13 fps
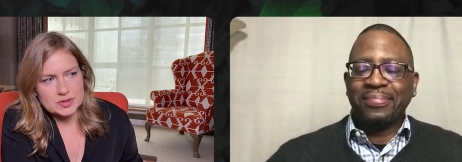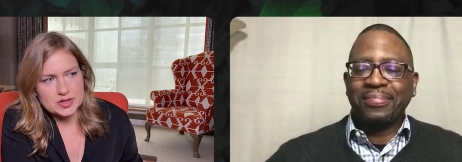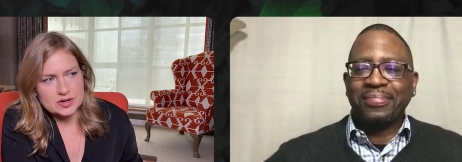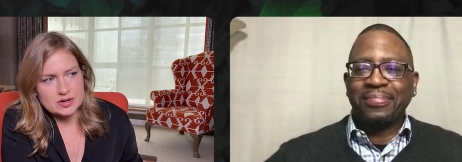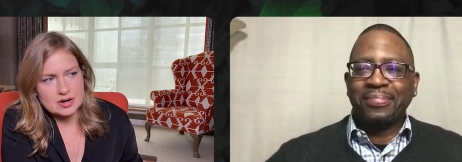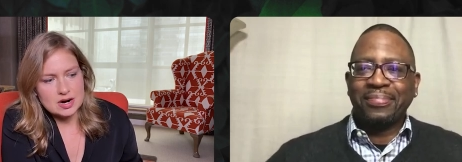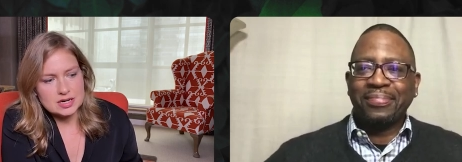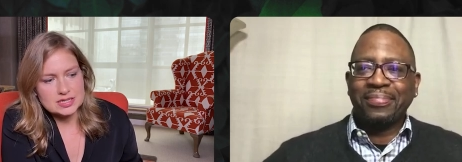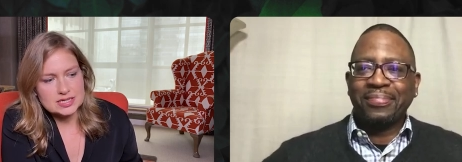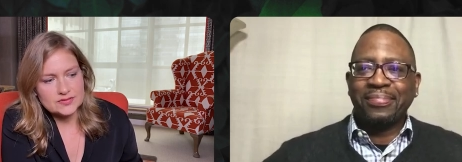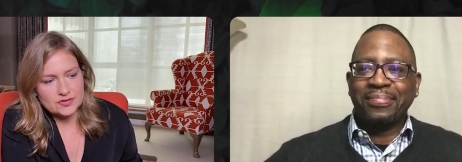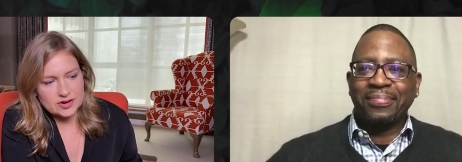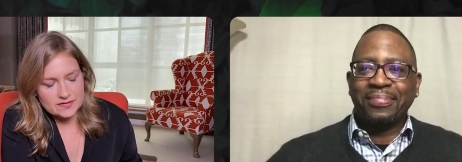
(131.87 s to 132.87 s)
Speaker 1: there are
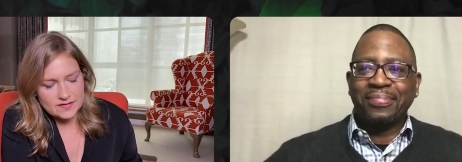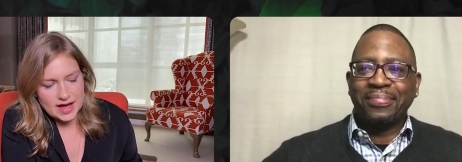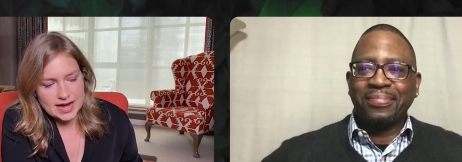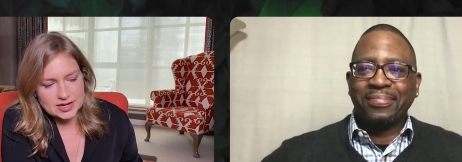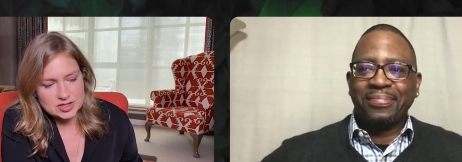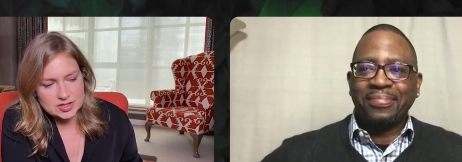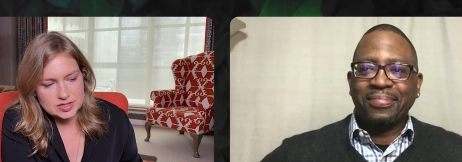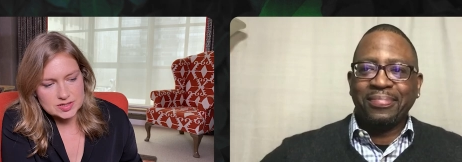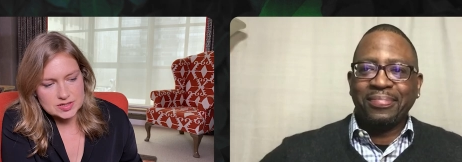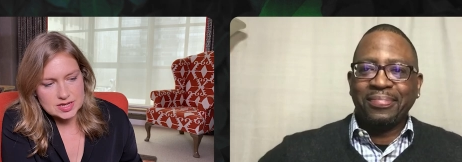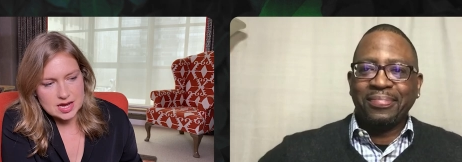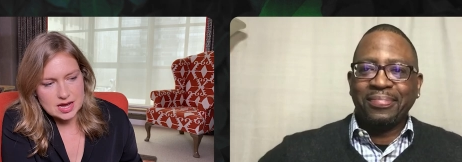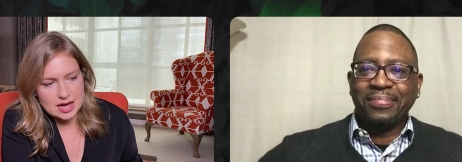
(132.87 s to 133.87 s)
different factors.
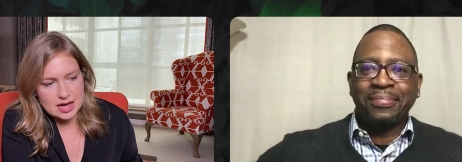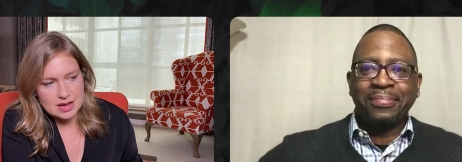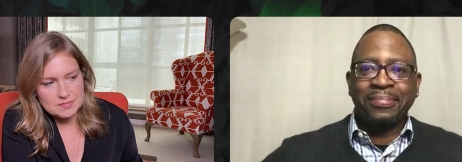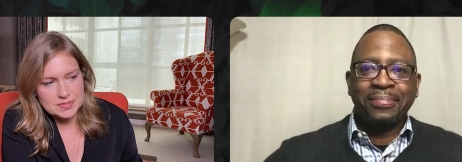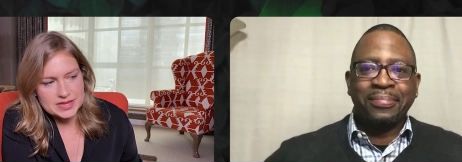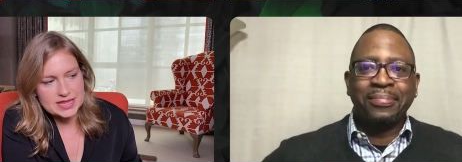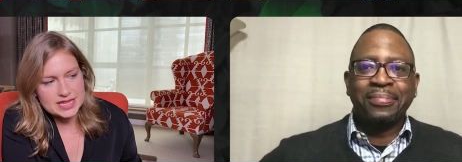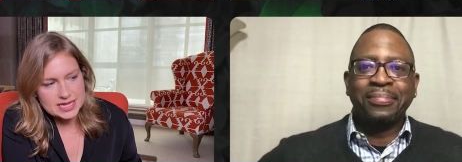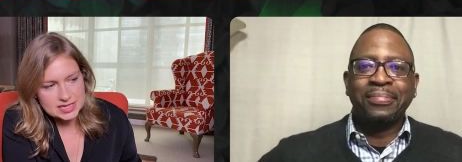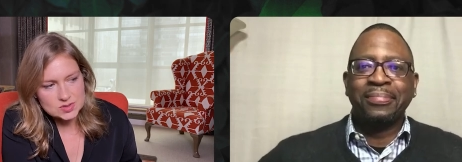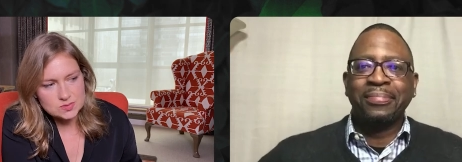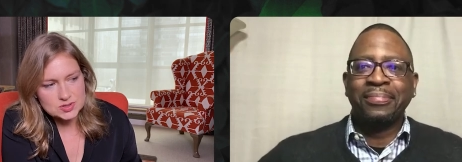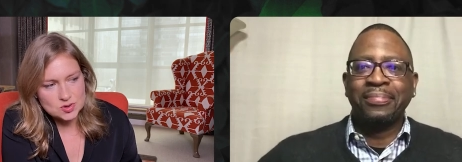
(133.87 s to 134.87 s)
But
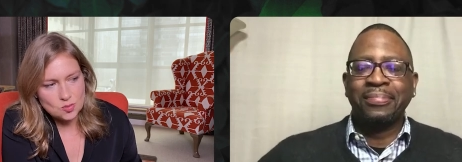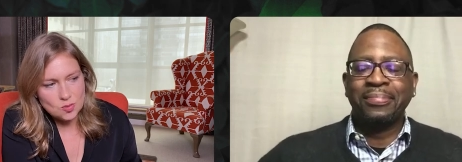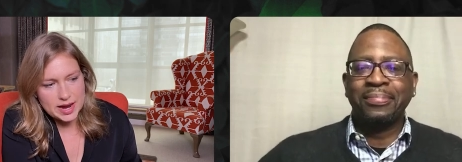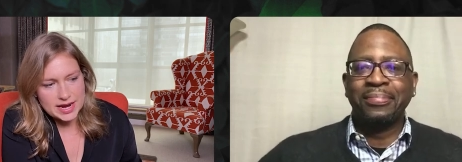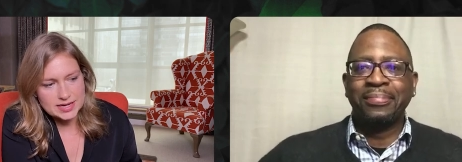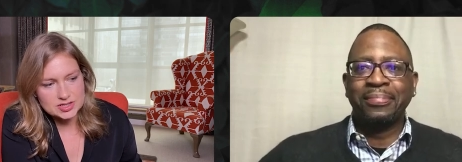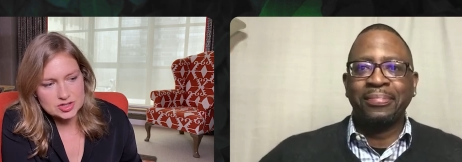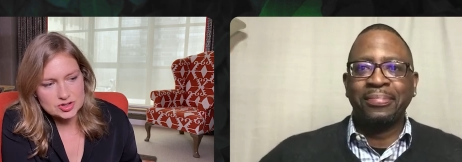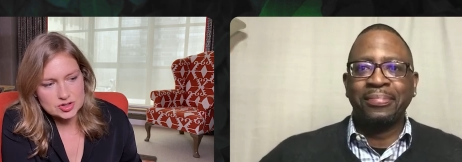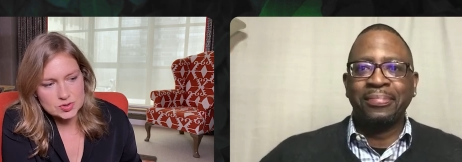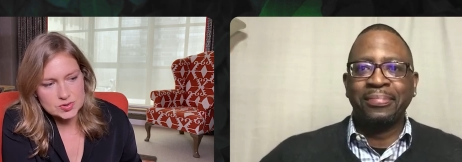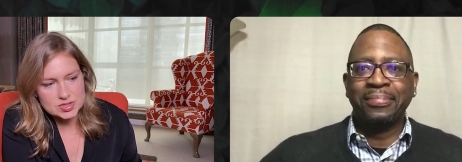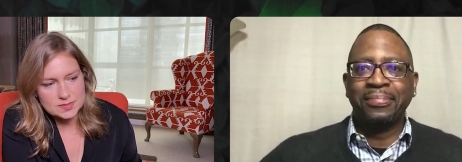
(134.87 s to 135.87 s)
this was a way to
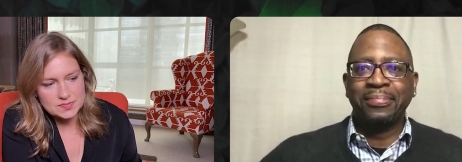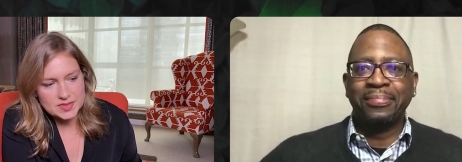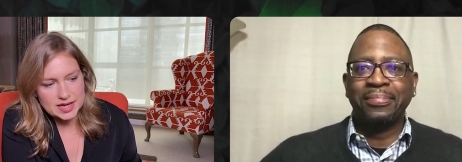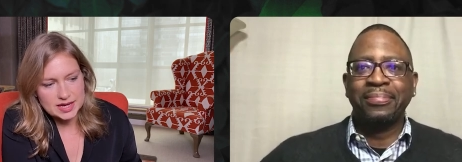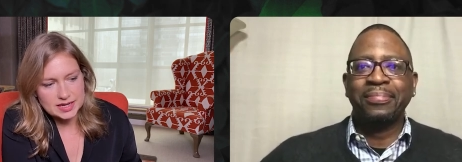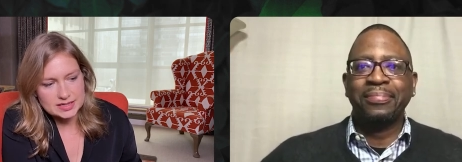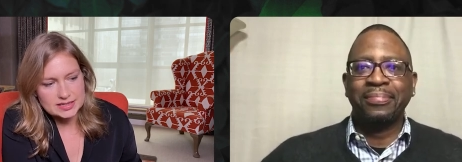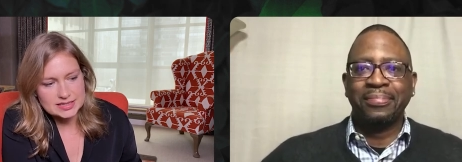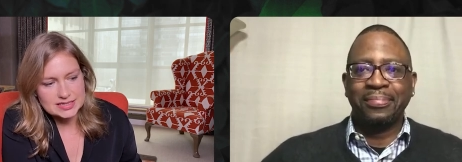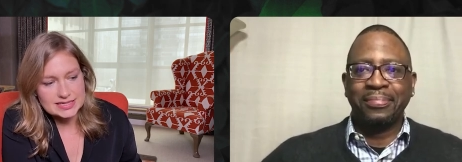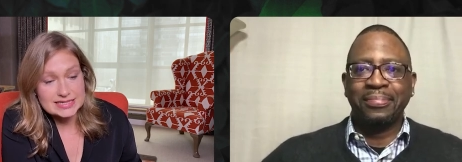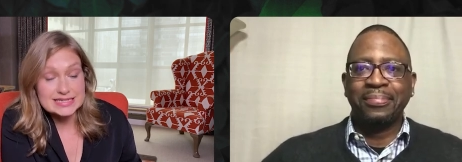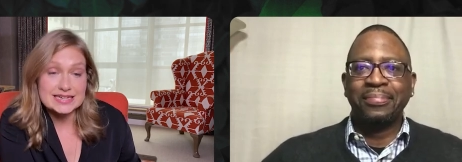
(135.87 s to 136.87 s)
do something
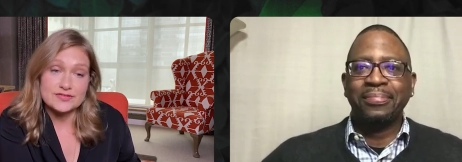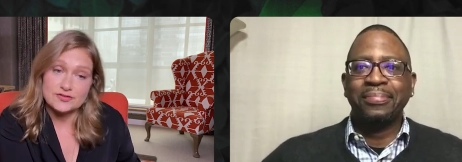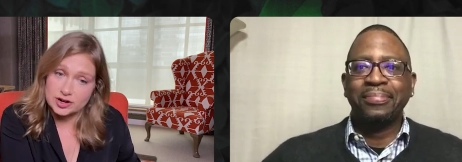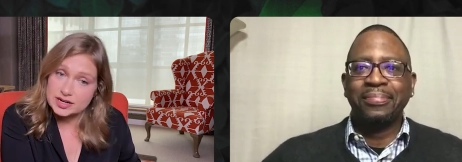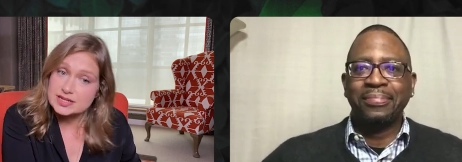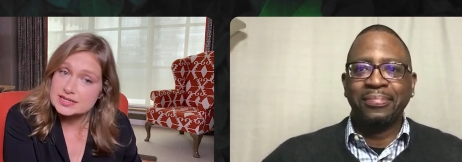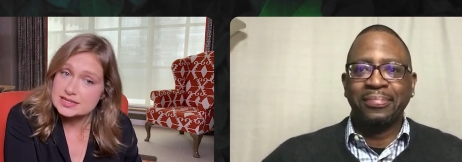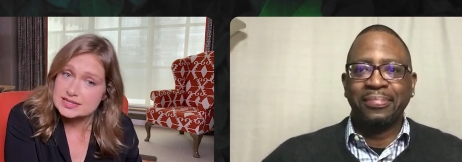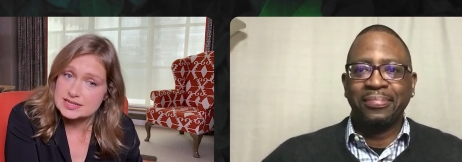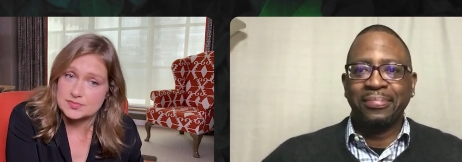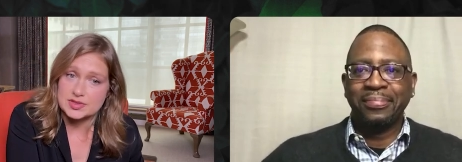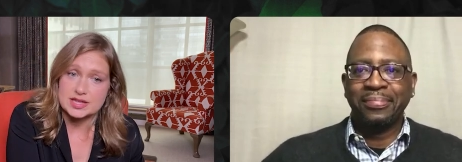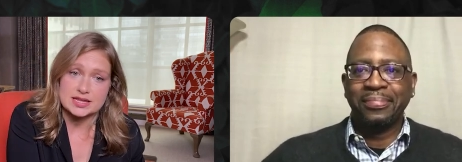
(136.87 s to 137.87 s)
different,
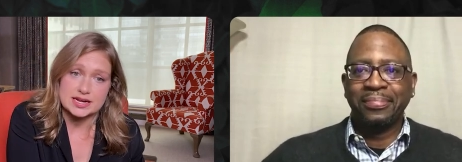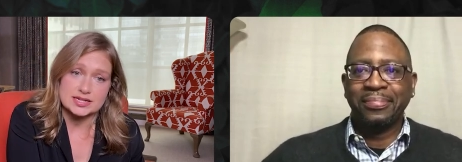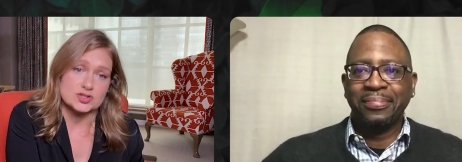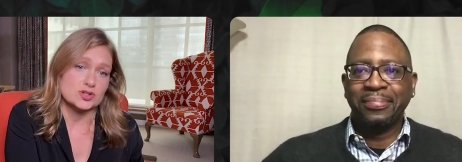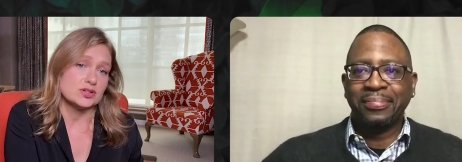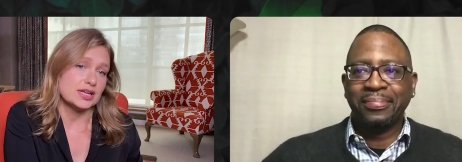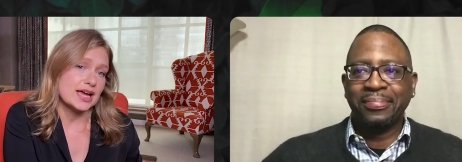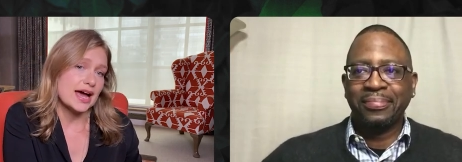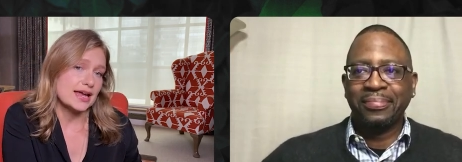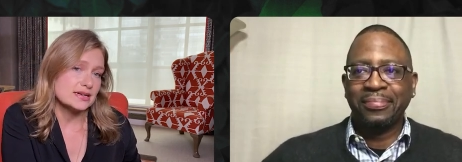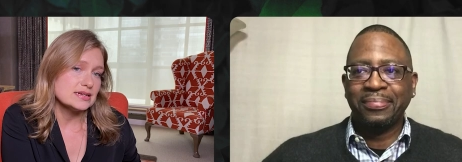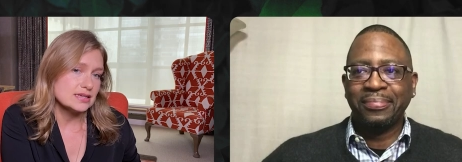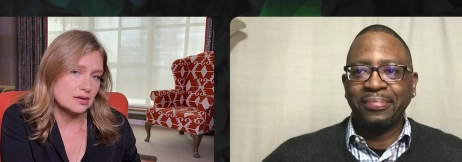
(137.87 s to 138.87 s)
something that I certainly
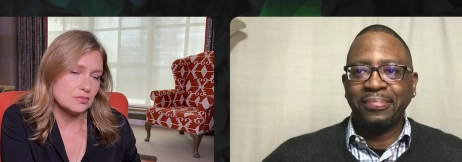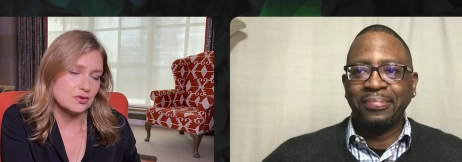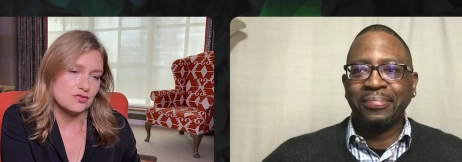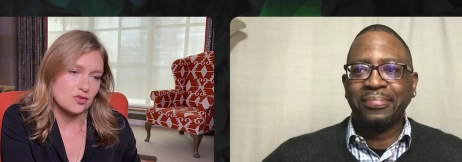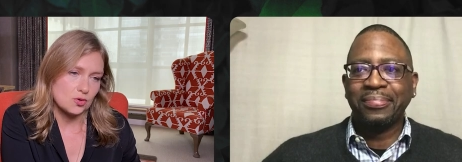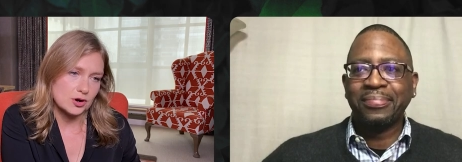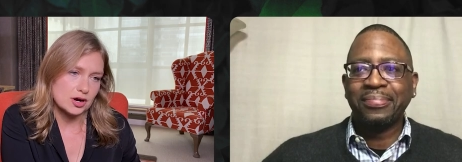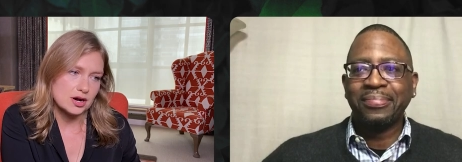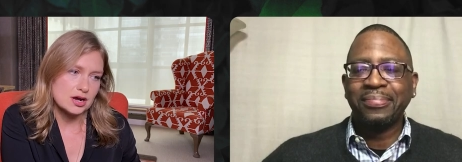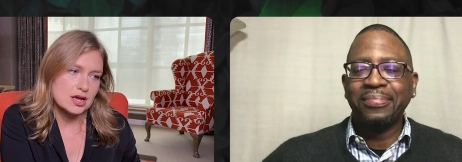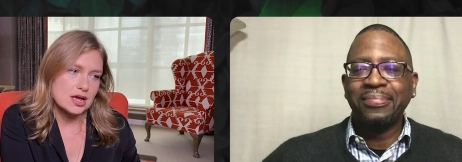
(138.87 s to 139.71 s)
hadn't done before,